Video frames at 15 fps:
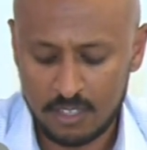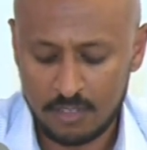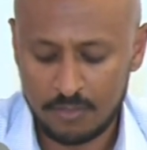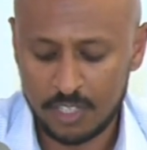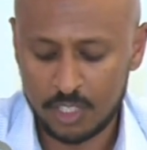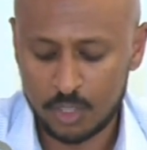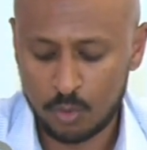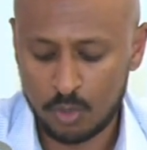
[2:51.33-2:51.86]

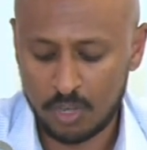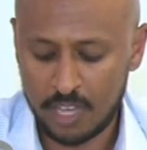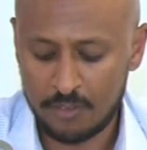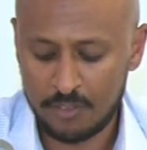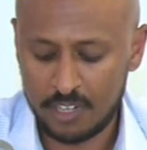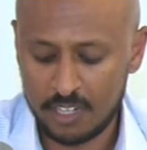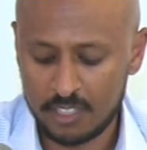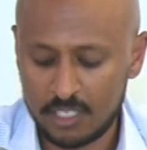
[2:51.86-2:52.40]
visual
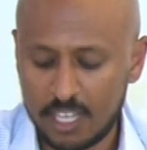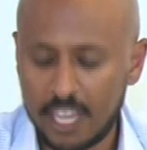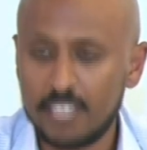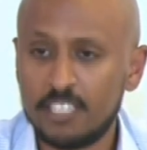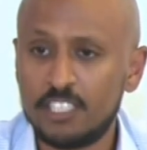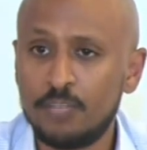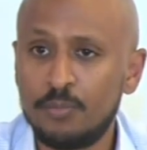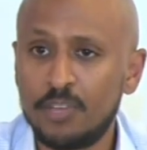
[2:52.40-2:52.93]
evidence,
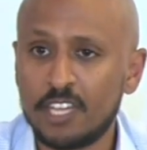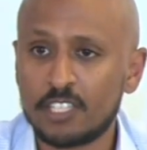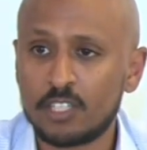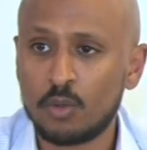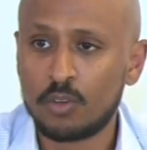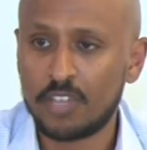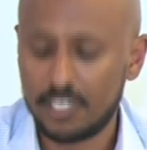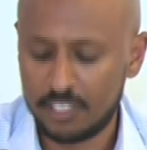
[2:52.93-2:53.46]
and GPS
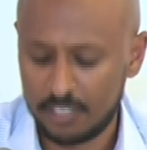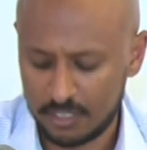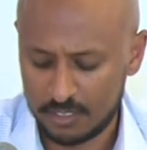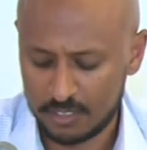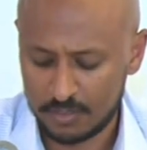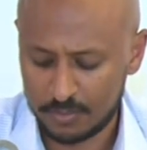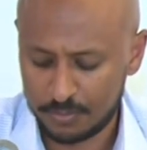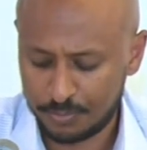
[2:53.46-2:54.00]

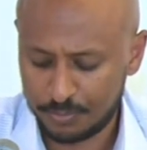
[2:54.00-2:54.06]
locations.